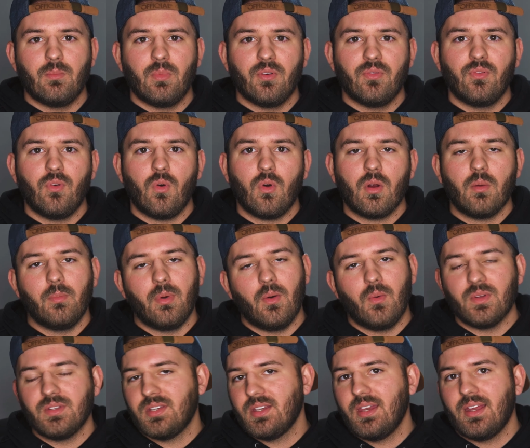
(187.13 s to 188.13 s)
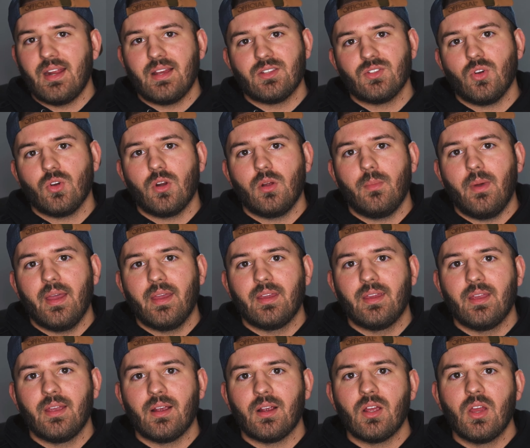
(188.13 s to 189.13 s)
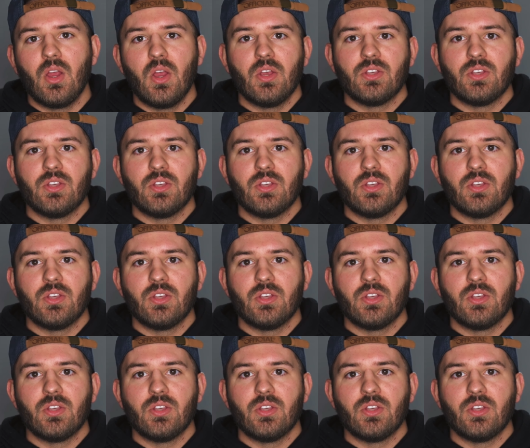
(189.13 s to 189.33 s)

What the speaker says: before, but once again, I sold all my gear.